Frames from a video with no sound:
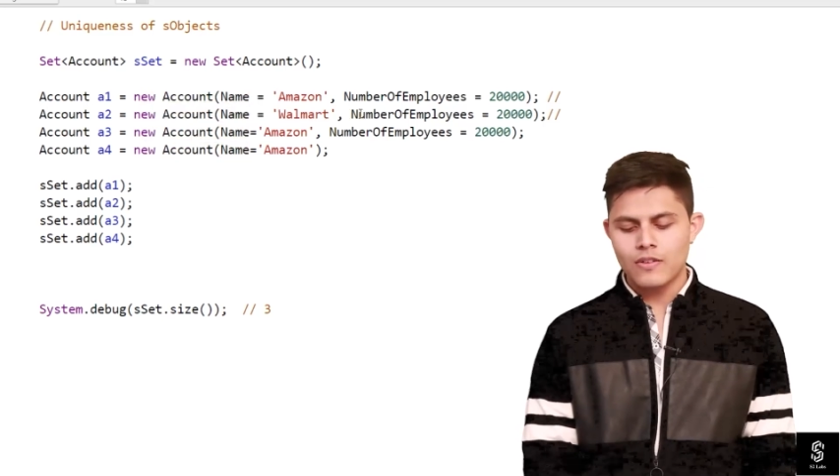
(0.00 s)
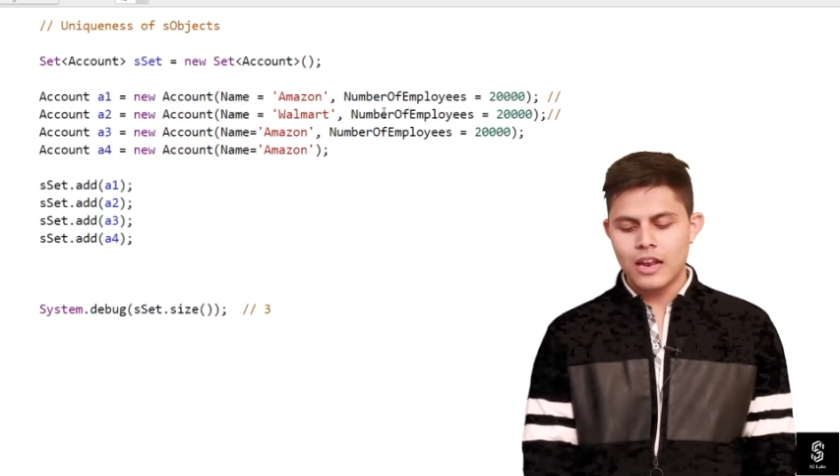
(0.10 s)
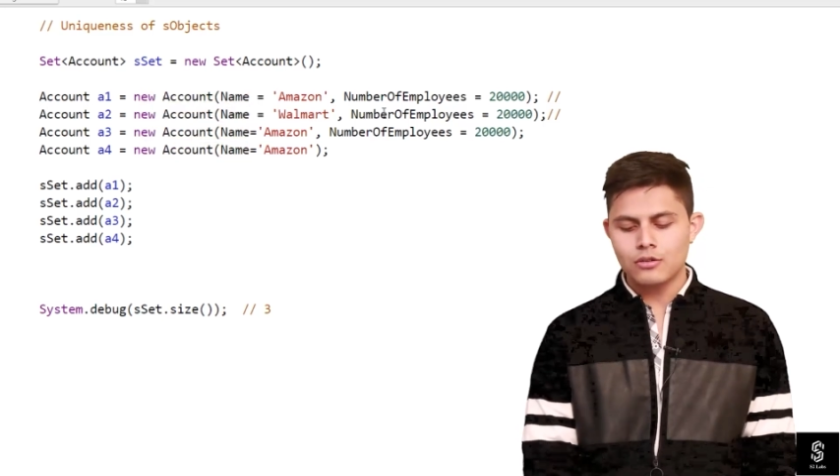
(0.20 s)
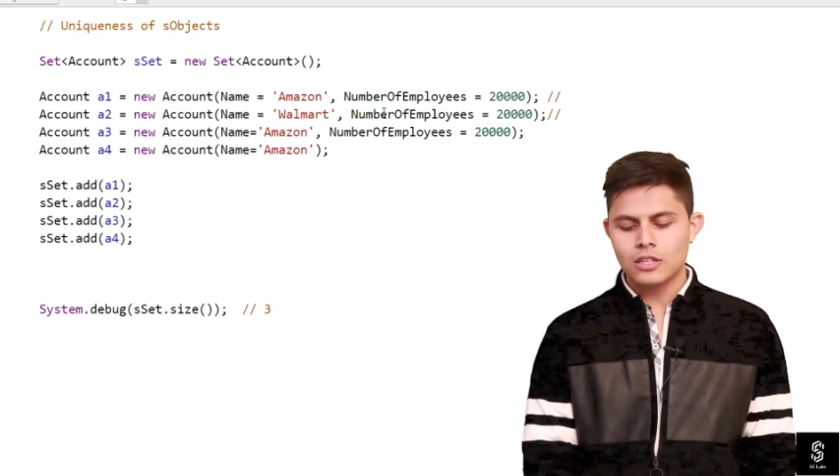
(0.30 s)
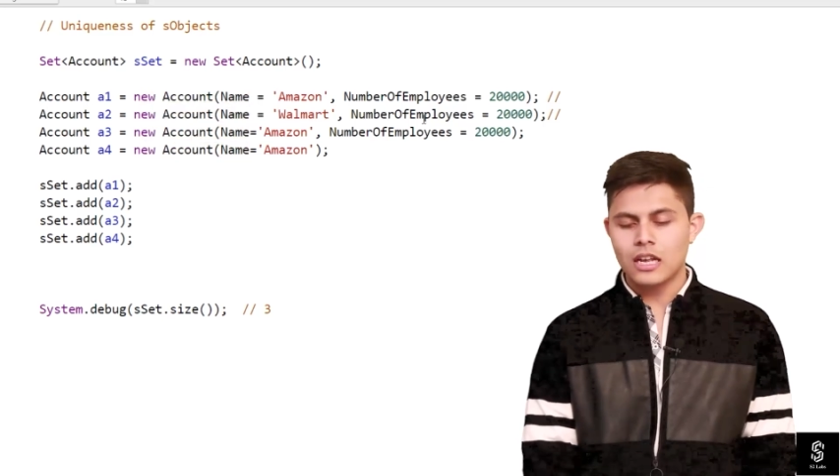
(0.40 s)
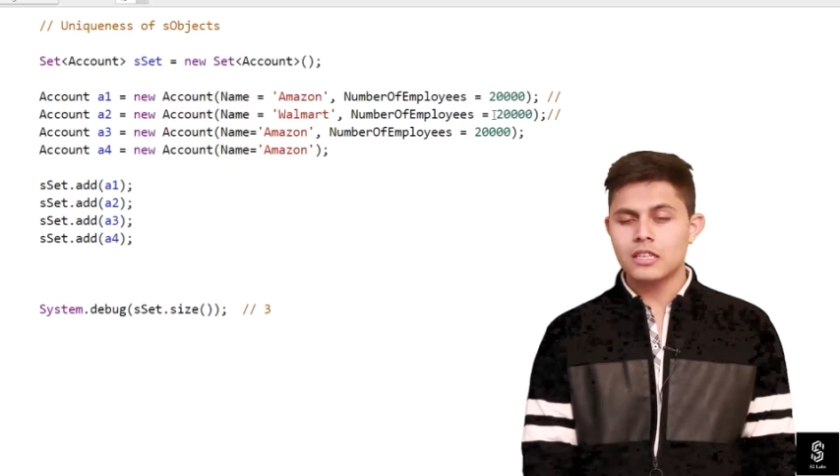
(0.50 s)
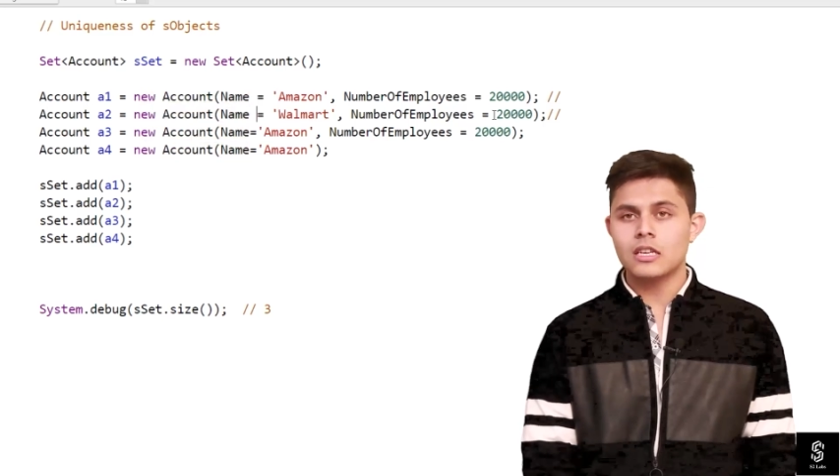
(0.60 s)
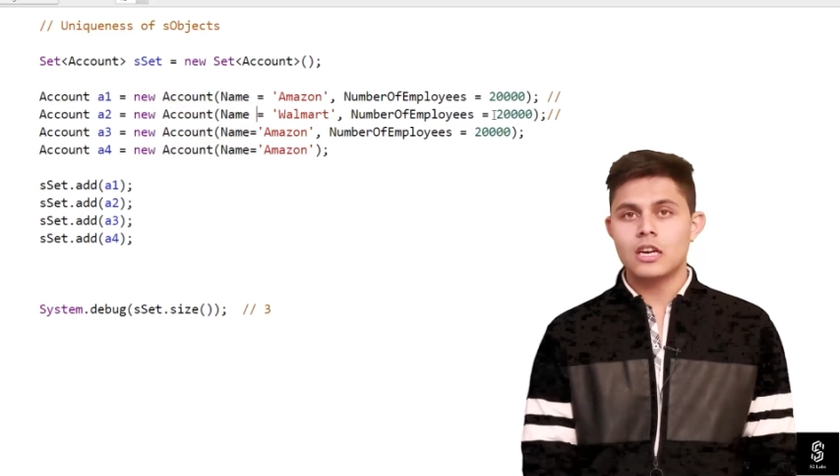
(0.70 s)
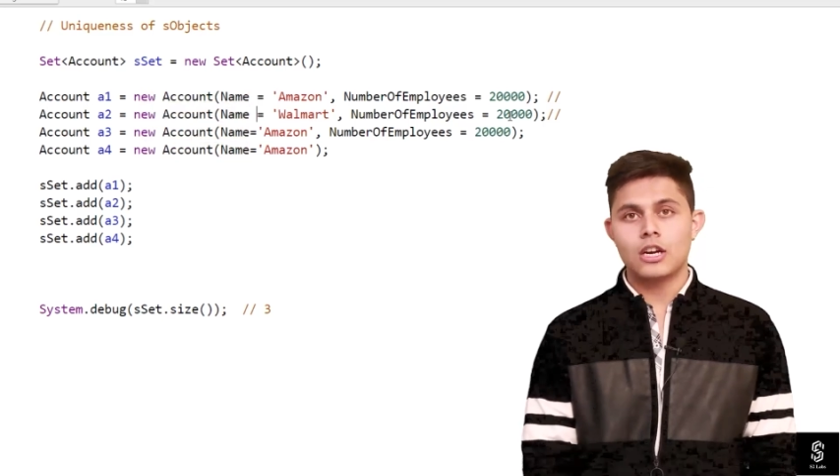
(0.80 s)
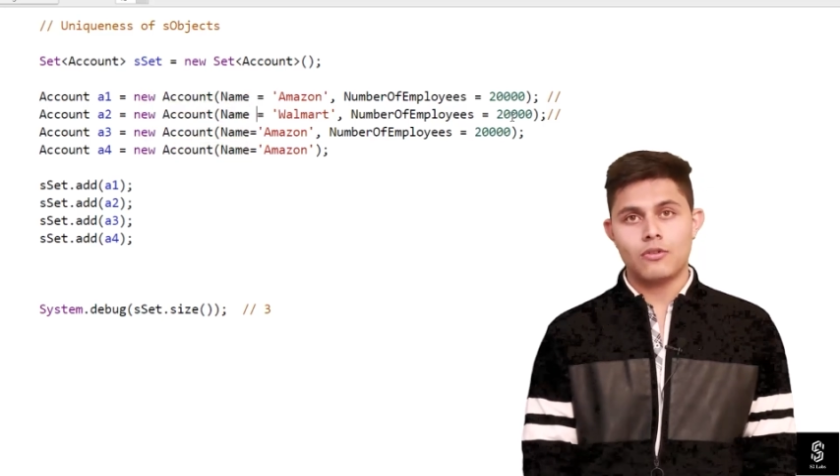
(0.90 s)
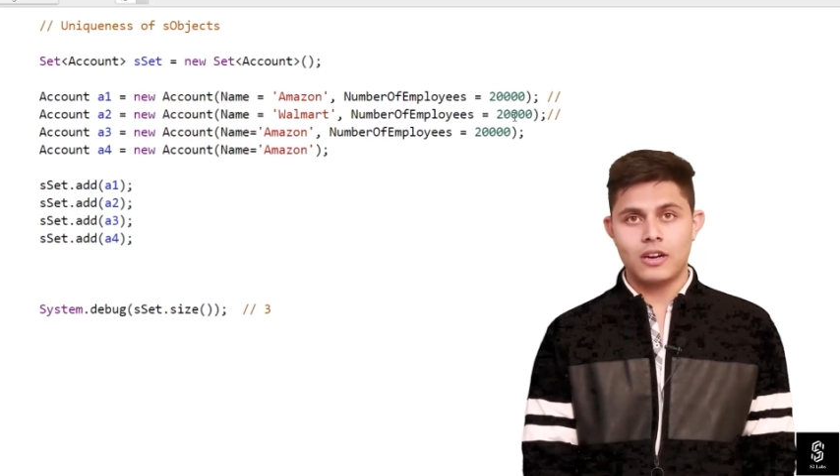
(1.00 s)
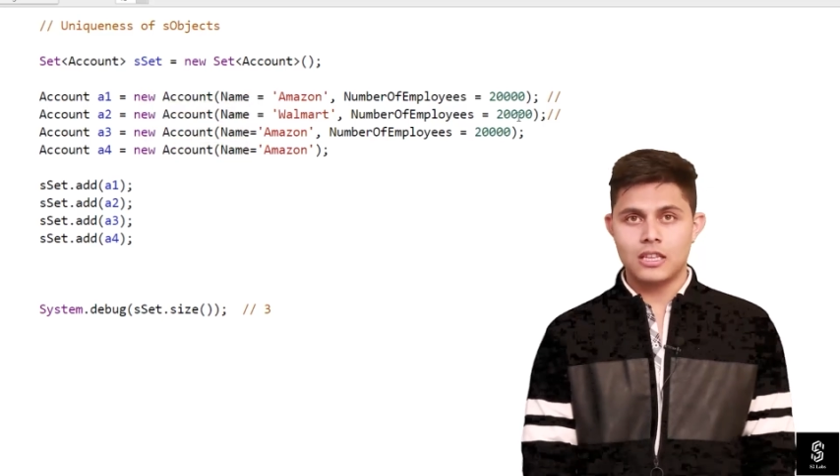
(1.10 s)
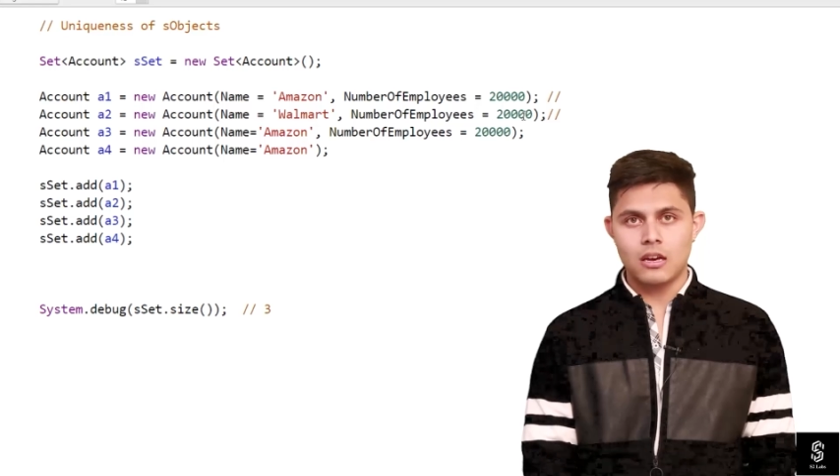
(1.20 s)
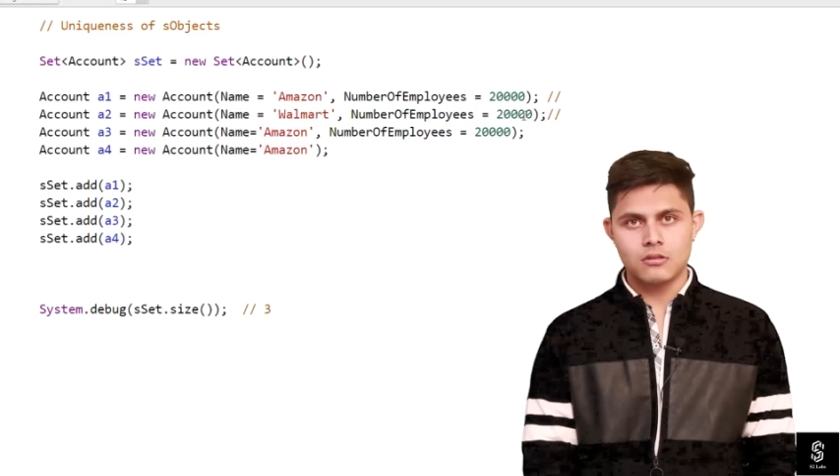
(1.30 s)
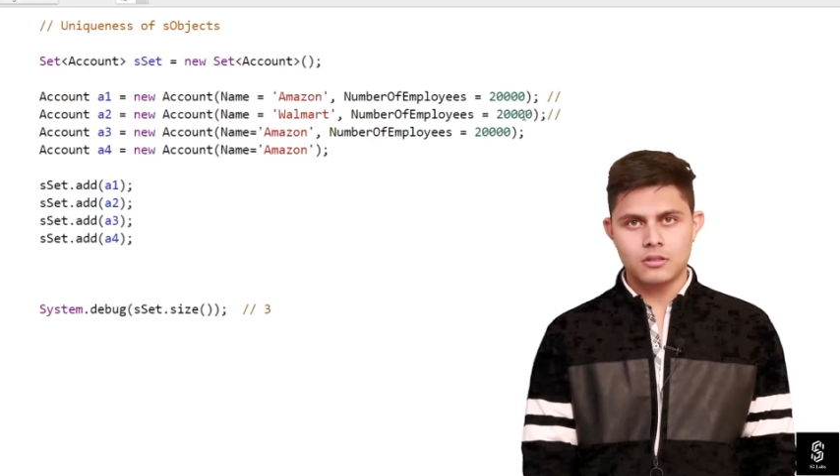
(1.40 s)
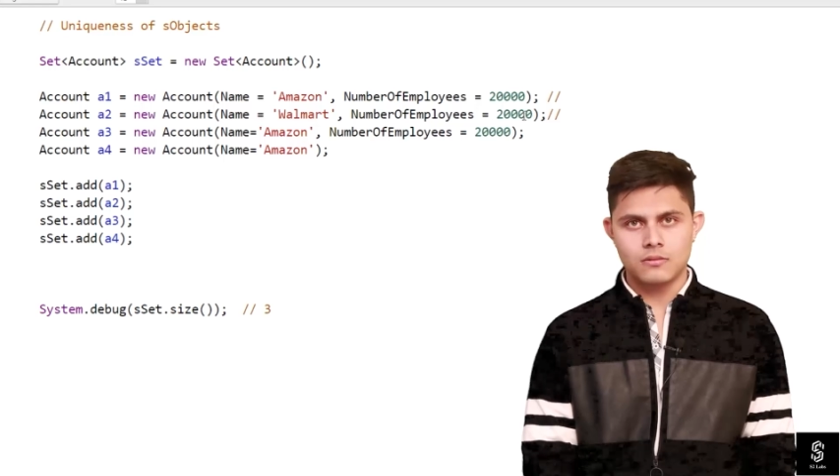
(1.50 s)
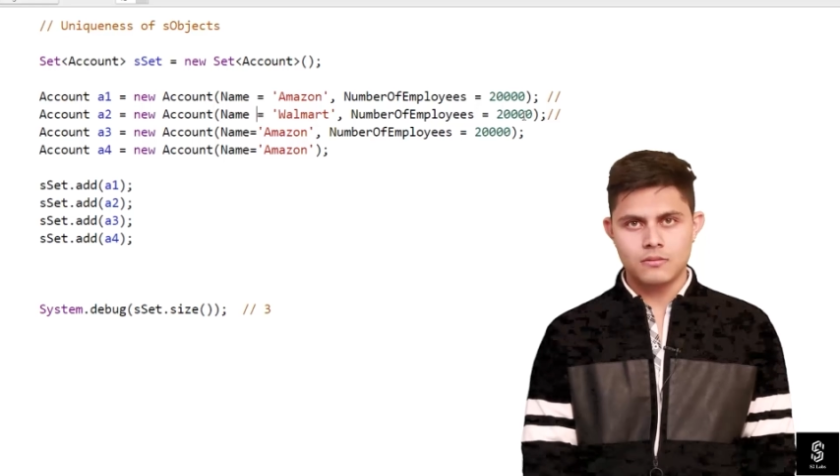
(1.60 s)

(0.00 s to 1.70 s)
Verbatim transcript: value set as 20000